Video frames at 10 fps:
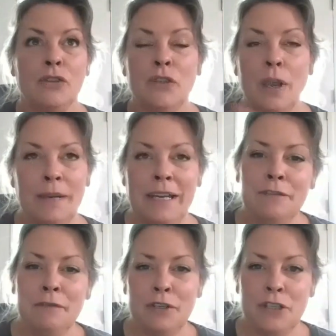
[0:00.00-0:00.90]
so many
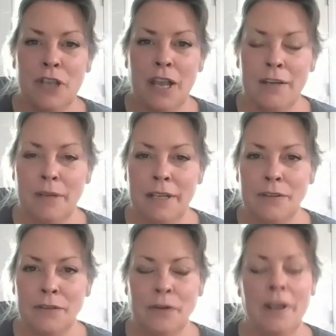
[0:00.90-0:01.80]
different
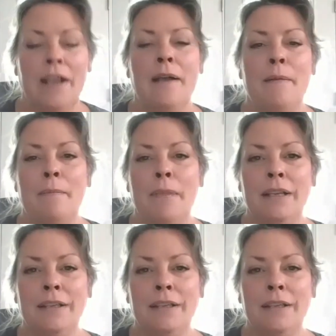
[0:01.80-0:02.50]
genres from